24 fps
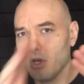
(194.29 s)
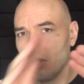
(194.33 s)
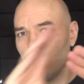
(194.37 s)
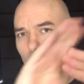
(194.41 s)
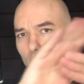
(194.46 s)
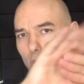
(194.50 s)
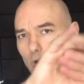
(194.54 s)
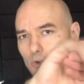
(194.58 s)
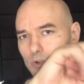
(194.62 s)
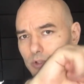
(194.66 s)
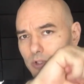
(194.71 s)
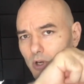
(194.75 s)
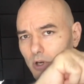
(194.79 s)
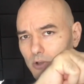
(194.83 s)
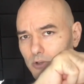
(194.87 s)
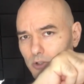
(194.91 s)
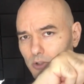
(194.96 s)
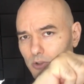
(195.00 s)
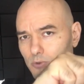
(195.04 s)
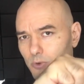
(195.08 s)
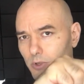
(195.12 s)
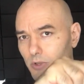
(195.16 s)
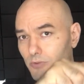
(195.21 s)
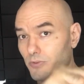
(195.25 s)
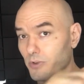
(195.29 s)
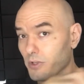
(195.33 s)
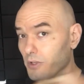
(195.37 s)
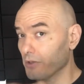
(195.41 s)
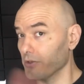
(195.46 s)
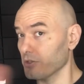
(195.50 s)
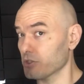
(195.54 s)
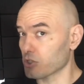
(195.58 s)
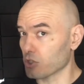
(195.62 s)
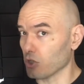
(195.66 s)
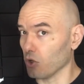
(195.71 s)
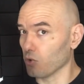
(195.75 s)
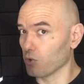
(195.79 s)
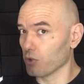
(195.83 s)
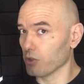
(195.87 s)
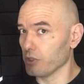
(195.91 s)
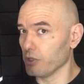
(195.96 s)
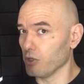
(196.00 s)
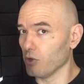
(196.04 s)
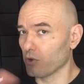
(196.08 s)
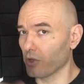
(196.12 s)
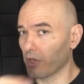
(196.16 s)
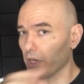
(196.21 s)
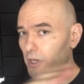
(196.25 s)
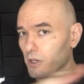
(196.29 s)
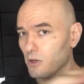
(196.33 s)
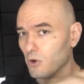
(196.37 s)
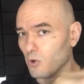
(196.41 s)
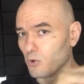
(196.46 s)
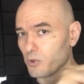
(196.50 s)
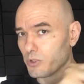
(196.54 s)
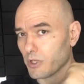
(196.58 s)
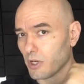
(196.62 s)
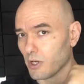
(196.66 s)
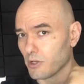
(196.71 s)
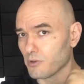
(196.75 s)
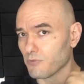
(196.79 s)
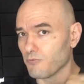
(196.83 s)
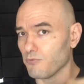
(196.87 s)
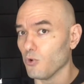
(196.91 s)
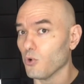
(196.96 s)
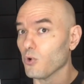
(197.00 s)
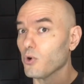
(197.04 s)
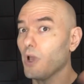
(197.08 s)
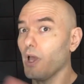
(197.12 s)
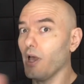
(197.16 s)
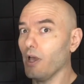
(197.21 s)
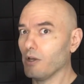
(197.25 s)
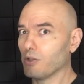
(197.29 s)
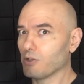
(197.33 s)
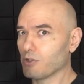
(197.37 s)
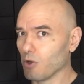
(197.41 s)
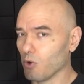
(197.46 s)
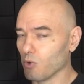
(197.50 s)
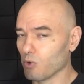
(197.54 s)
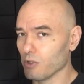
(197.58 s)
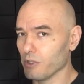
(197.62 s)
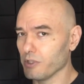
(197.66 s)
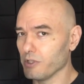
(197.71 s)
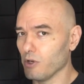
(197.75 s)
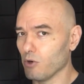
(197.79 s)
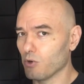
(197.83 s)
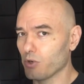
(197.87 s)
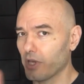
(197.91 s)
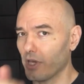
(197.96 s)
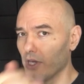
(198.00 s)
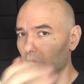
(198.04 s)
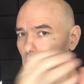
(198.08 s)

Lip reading: Holding onto three fingers, totally okay. Holding onto four, totally okay.